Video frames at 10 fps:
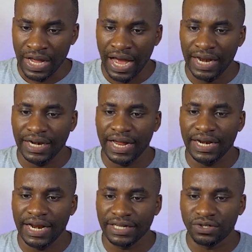And
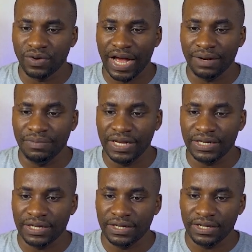then let's look at
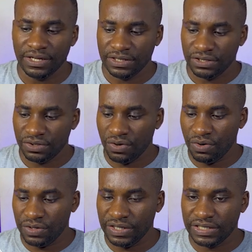mid.
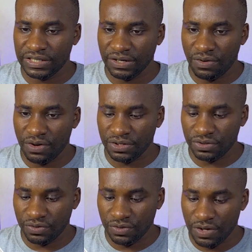So this is equal
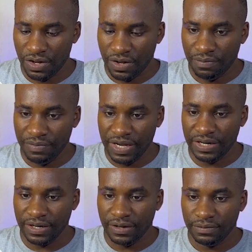to mid.